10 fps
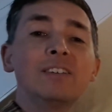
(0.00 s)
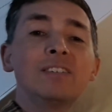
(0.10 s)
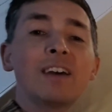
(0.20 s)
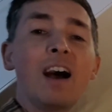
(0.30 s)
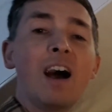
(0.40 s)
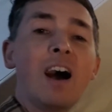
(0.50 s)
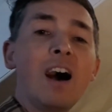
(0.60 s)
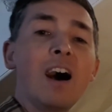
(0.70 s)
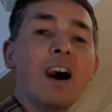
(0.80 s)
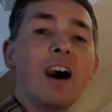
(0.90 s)

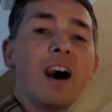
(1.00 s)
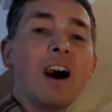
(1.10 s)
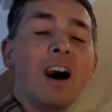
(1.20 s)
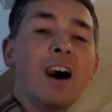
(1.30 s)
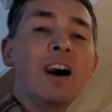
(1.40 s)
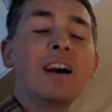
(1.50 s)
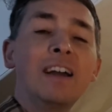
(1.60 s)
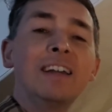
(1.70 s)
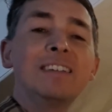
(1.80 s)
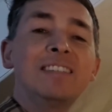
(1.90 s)
ta, ah,
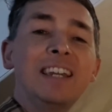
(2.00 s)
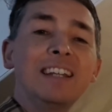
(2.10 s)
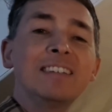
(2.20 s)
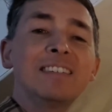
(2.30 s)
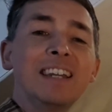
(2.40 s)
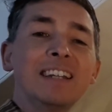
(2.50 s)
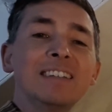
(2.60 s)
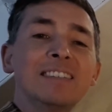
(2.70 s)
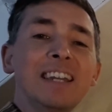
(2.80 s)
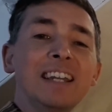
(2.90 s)
ti, ti,
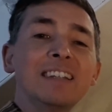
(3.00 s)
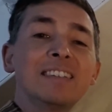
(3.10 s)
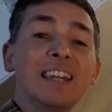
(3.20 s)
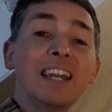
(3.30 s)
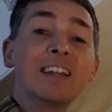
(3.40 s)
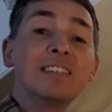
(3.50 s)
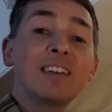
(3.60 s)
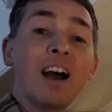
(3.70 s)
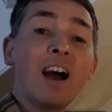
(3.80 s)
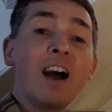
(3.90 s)
ti, ti,
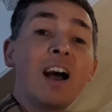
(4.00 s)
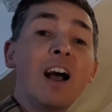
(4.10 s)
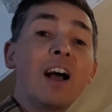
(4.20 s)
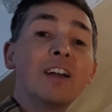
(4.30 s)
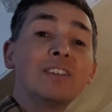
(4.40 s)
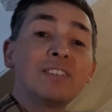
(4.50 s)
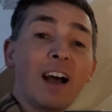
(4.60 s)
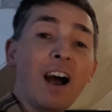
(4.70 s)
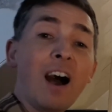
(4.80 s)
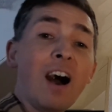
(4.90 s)
ta,
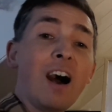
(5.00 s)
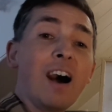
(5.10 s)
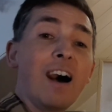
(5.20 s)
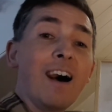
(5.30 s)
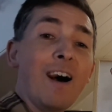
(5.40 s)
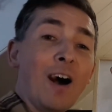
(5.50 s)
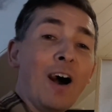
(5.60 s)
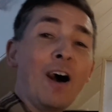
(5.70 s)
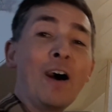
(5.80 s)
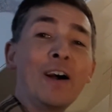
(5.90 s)
ta,
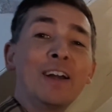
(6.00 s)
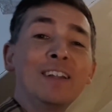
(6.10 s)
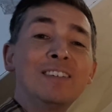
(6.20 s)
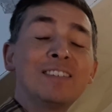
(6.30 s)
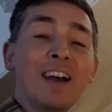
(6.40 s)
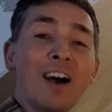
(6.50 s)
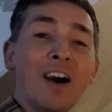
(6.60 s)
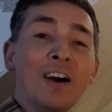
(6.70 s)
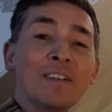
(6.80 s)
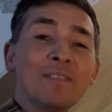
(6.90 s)
ah, ta.
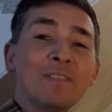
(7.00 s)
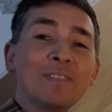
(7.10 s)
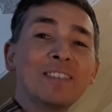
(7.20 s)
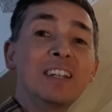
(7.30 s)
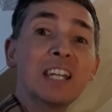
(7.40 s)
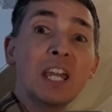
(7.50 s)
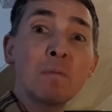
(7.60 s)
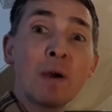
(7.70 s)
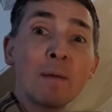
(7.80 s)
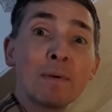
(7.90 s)
Did you
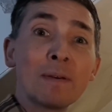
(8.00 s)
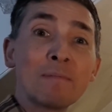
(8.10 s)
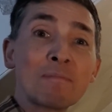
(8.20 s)
keep up?